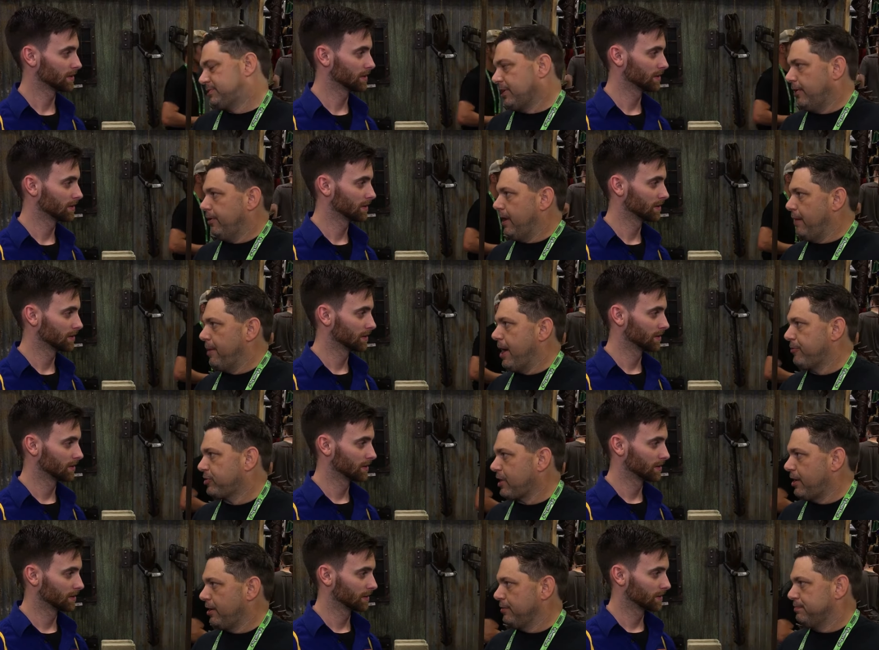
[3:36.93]
Speaker 1: uh, so I mean I was
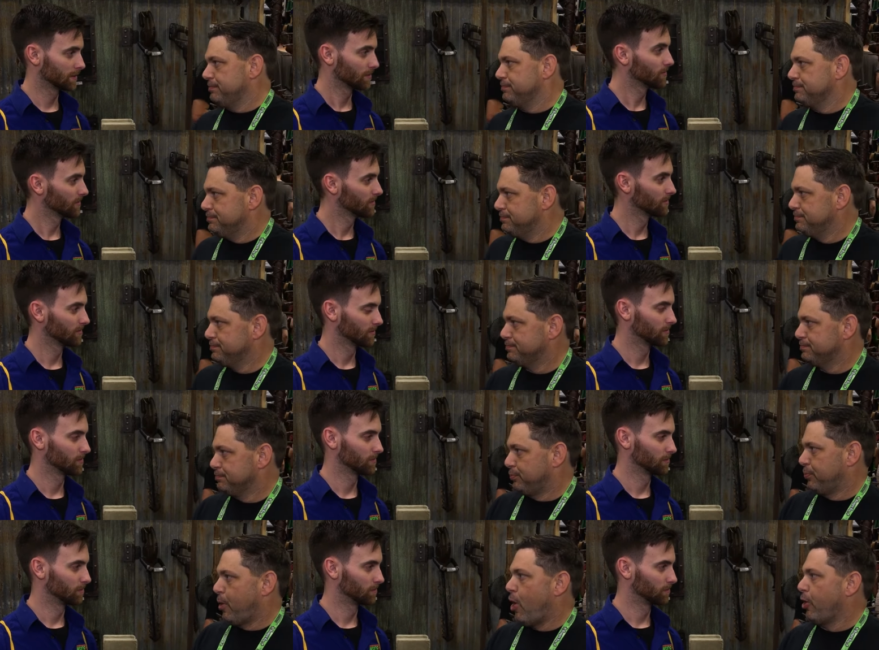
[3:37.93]
kind of
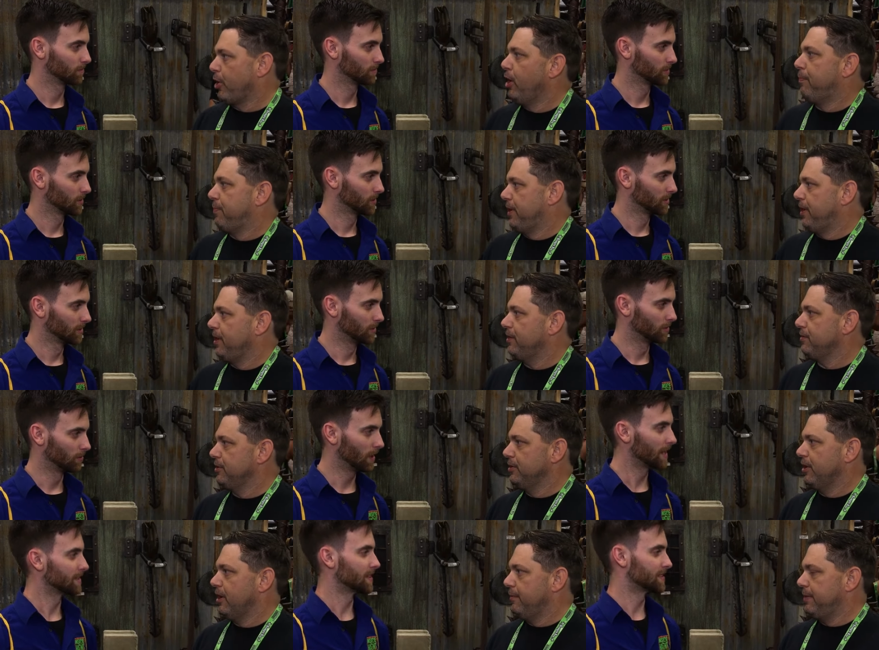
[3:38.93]
brought up in it,
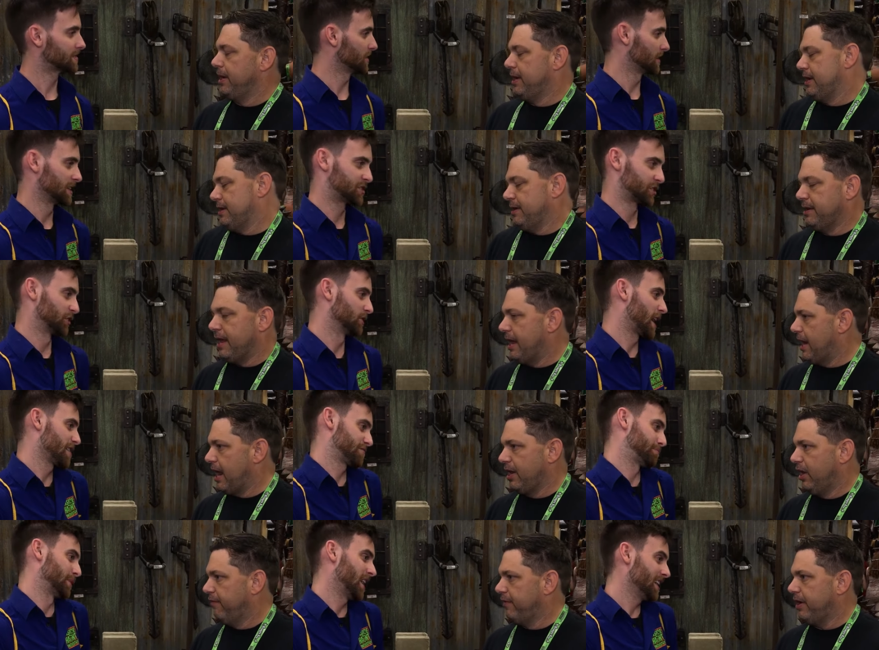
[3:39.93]
you right. know what I mean, and, and, and
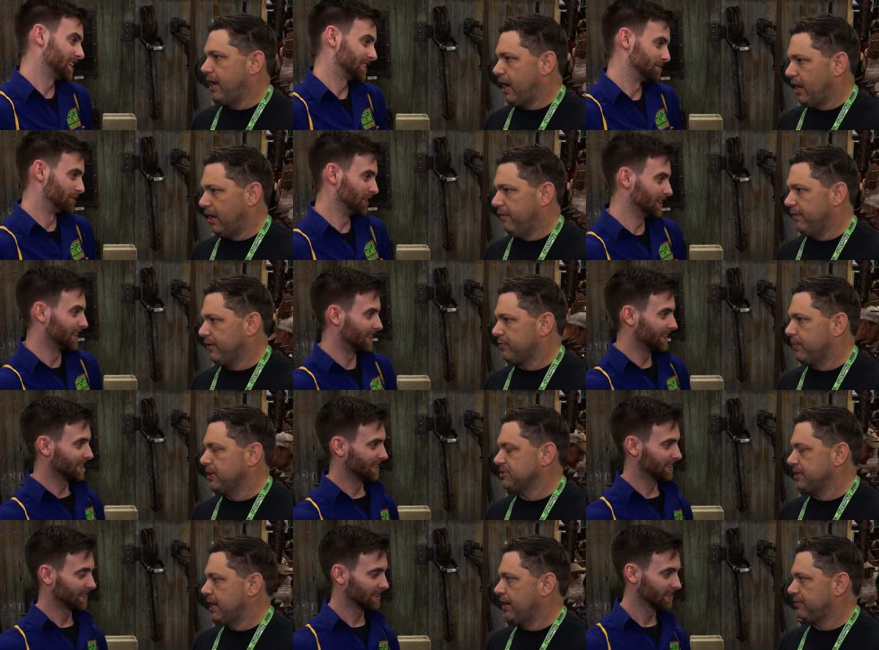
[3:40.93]
I love blood. it. I love really? it as
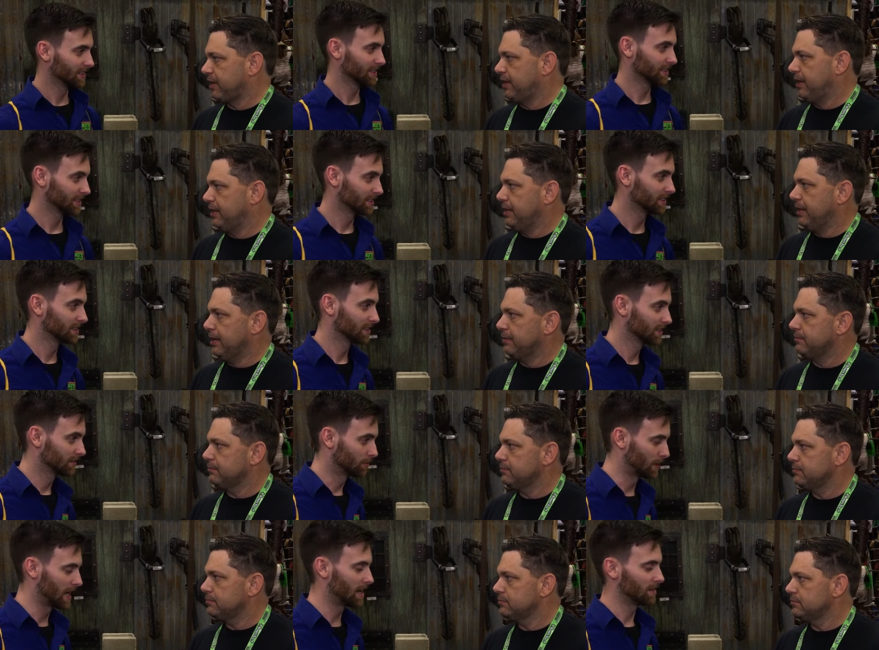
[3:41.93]
much now as I did then.
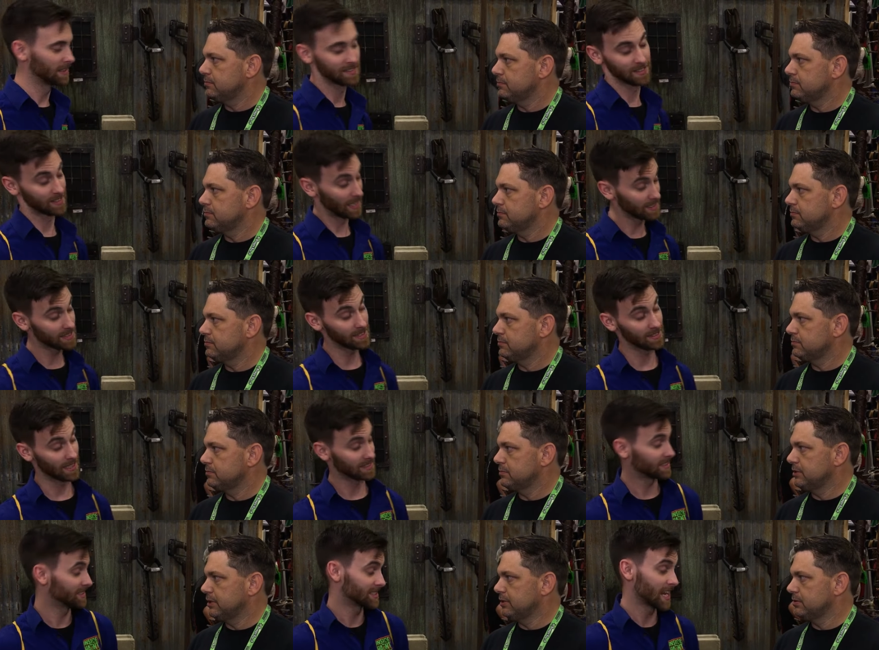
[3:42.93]
Speaker 2: Wow, that's that's
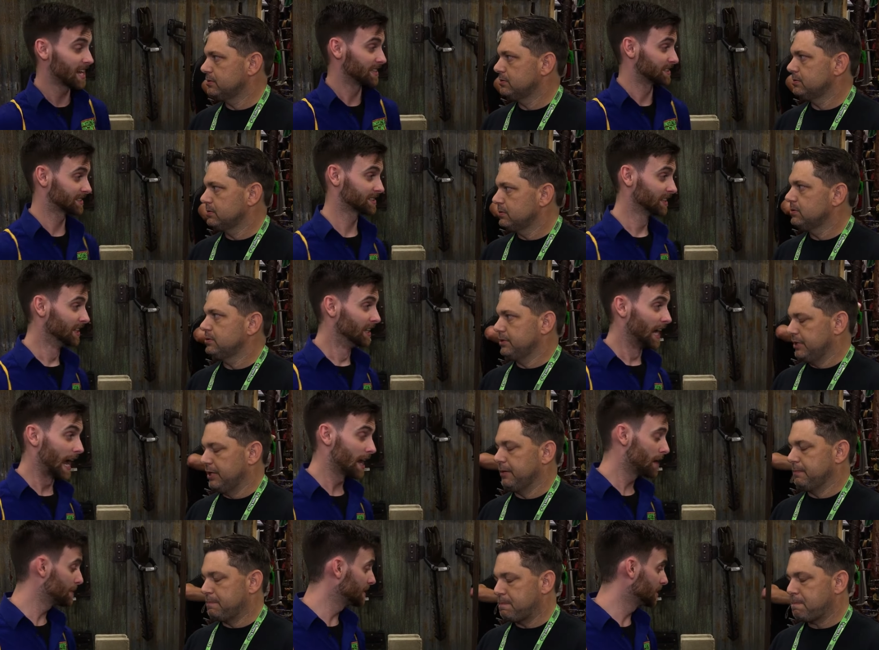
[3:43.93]
that's intense.
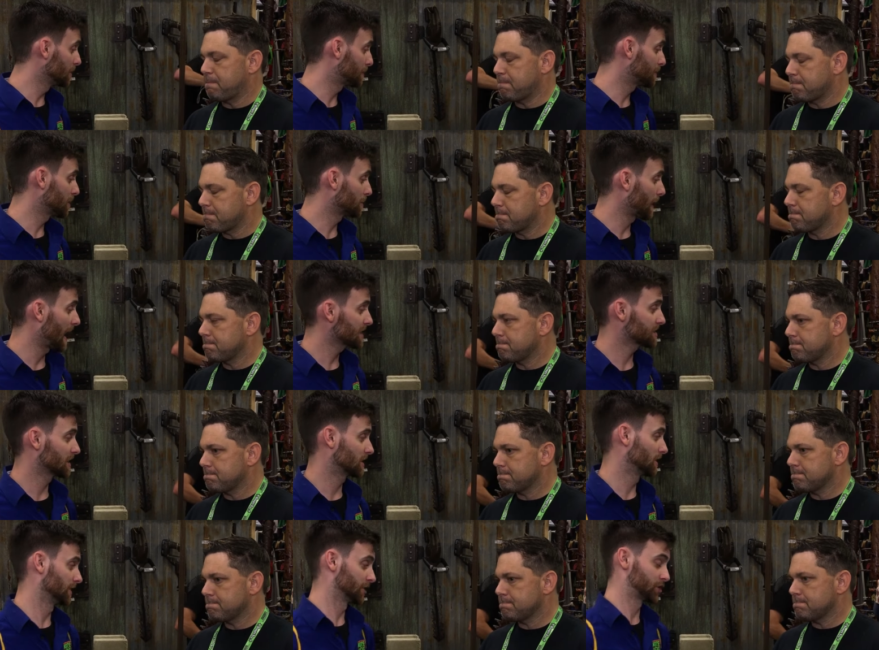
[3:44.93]
Yeah. And I mean, your, your
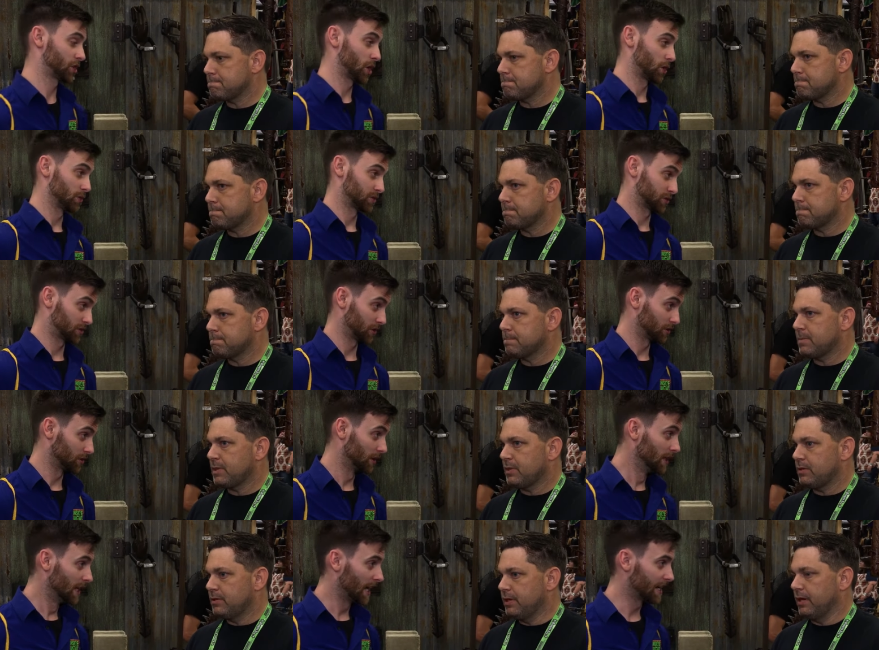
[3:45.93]
passion clearly shows too.
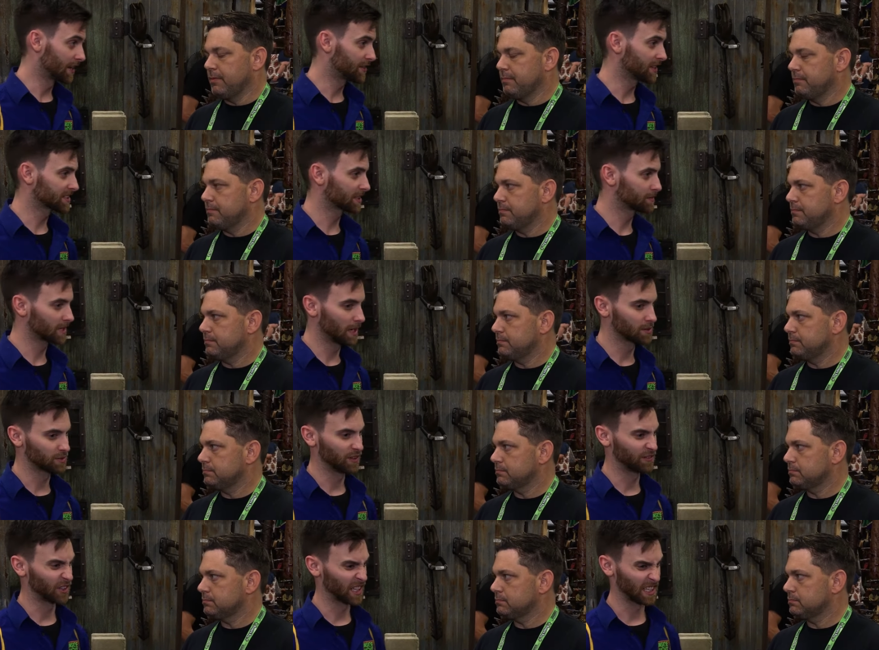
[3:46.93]
Yeah. And I think sometimes
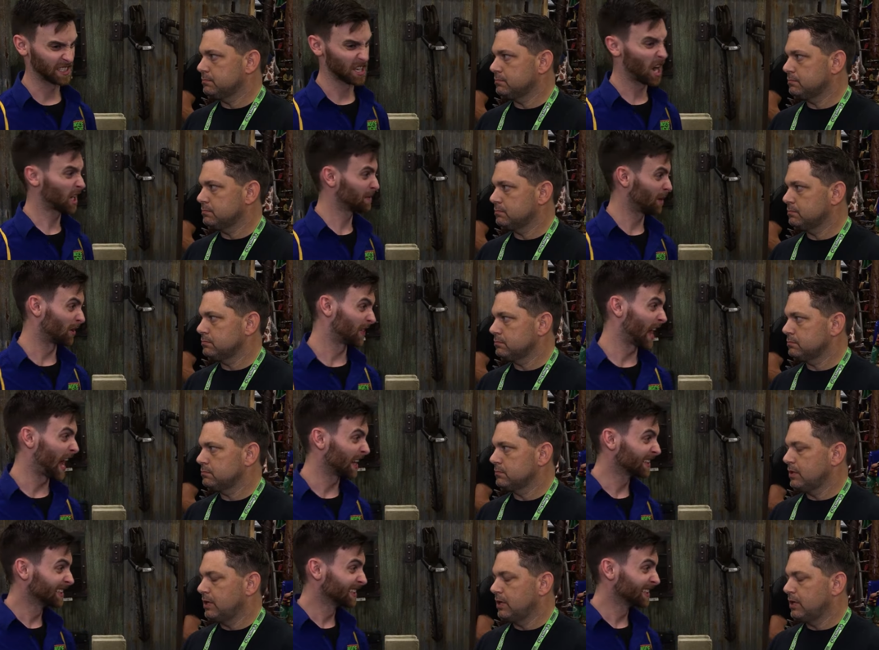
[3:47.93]
we forget to talk about that.